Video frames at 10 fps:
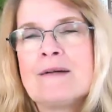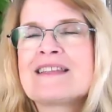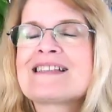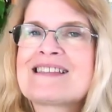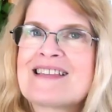
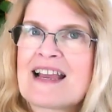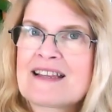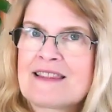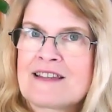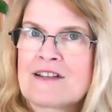And the
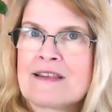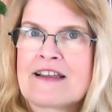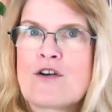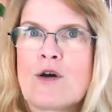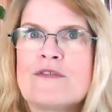second thing to
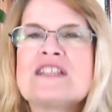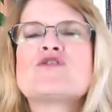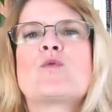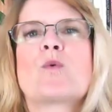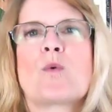let go of
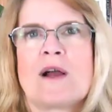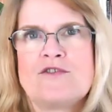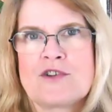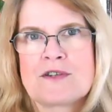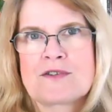is
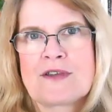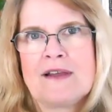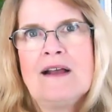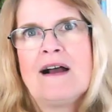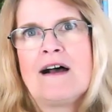grudges.
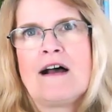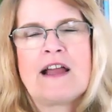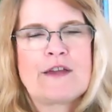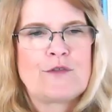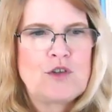
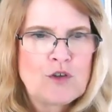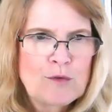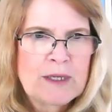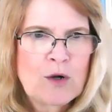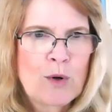If
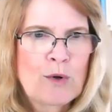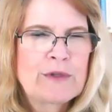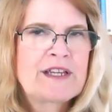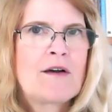you've been holding